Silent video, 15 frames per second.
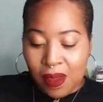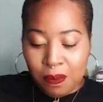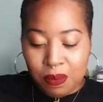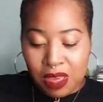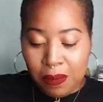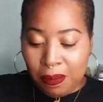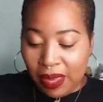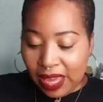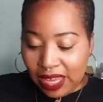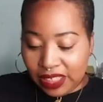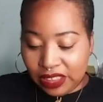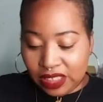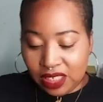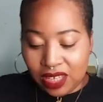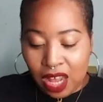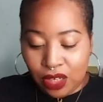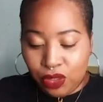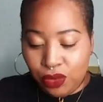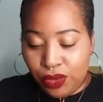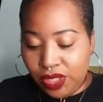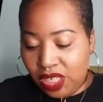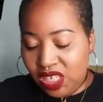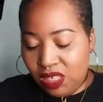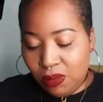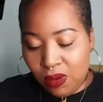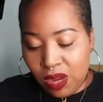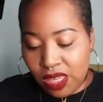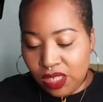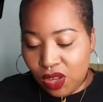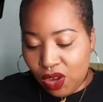Be patient. That door to
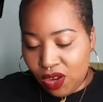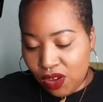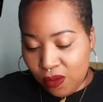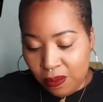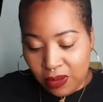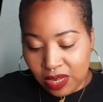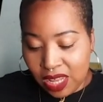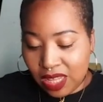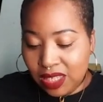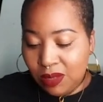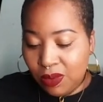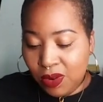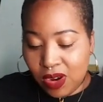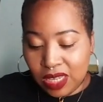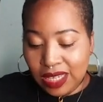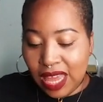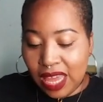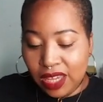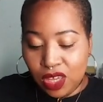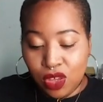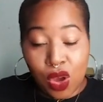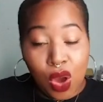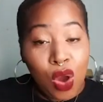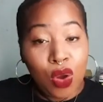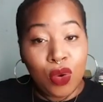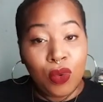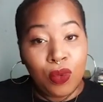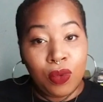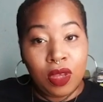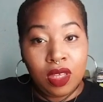Spirit is opening. Spirit is like,
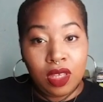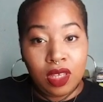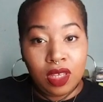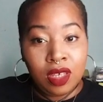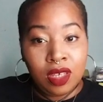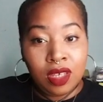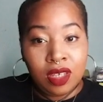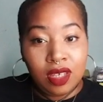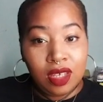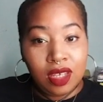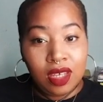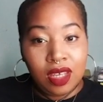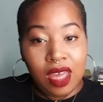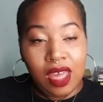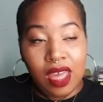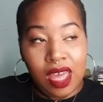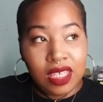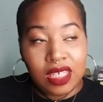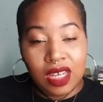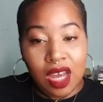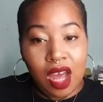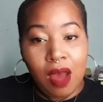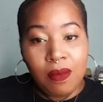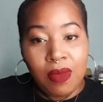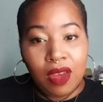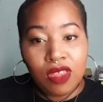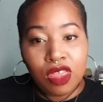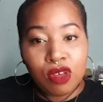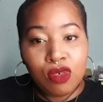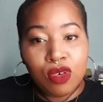yo, it's
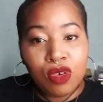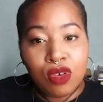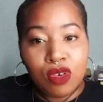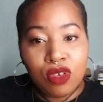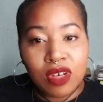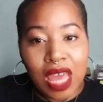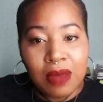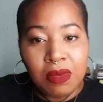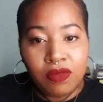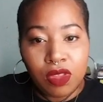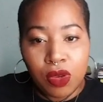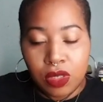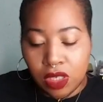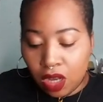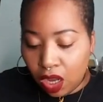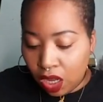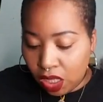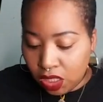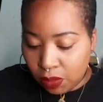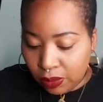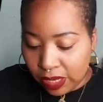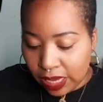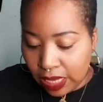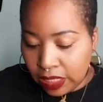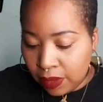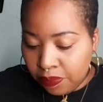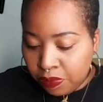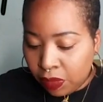coming through. Name of those cards, please.